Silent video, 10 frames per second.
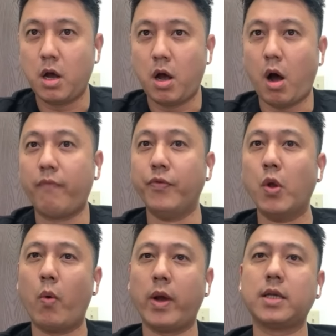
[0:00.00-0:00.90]
of
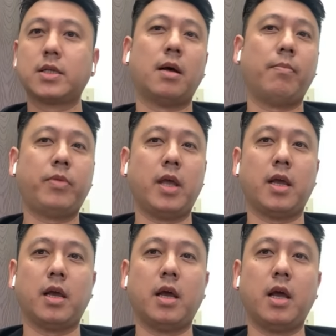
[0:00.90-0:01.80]
knowing
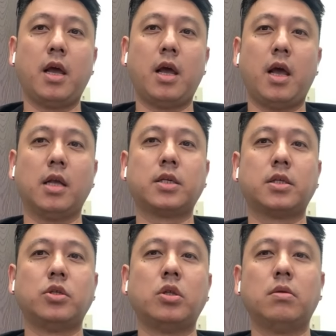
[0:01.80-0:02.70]
something is
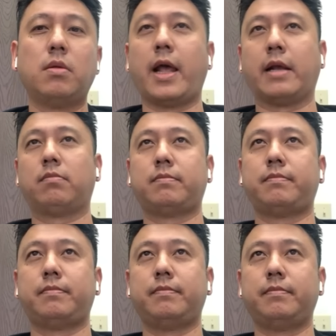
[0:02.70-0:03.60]
like
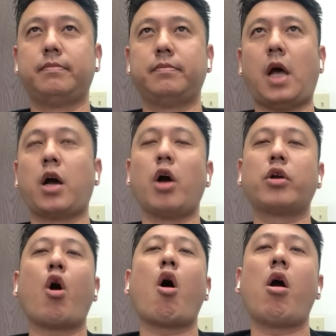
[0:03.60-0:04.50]
a
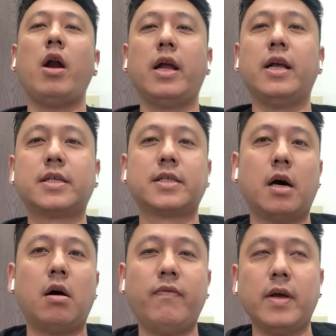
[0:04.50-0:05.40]
car
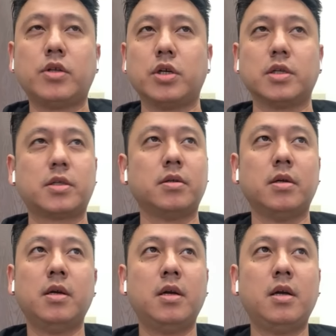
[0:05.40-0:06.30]
itself.
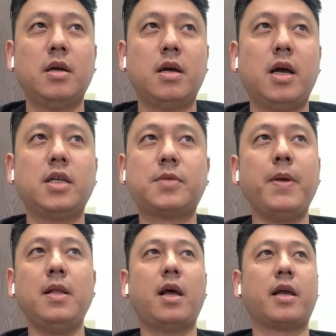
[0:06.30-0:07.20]
It's
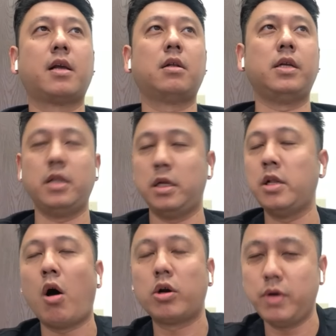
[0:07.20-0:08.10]
been like in
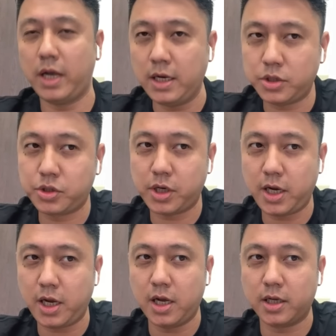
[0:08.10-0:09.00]
auto
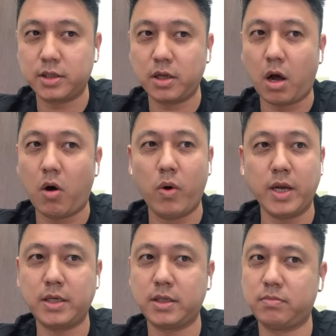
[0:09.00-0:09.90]
industry is
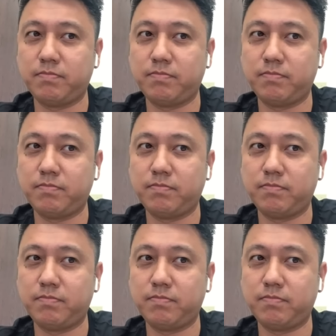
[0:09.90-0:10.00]
always